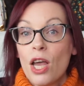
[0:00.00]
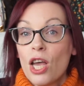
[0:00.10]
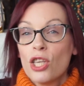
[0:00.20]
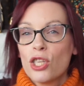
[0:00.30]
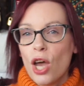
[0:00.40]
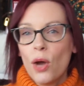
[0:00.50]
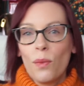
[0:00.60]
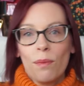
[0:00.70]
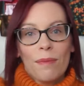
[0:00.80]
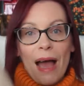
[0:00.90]

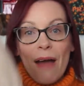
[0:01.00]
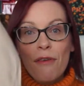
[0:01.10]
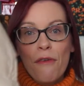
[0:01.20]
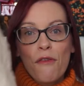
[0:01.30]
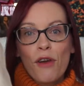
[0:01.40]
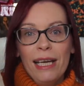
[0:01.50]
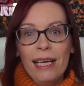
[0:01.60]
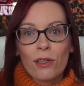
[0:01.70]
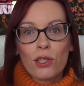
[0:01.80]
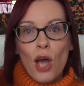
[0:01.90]
so have a free
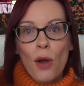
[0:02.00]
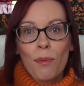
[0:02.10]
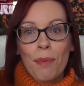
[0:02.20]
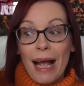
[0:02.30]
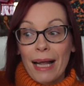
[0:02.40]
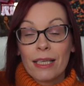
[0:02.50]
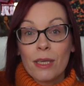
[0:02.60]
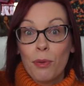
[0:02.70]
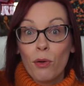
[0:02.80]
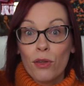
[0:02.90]
little tote bag
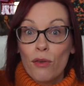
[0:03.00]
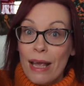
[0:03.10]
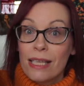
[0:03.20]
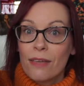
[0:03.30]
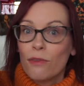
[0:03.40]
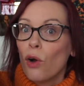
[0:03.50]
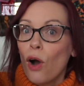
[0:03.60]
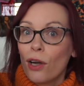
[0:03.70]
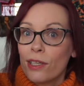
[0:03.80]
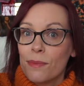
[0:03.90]
to put the rest of your
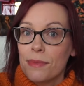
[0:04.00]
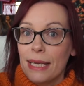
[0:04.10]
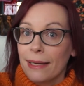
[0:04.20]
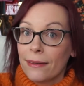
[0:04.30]
items in,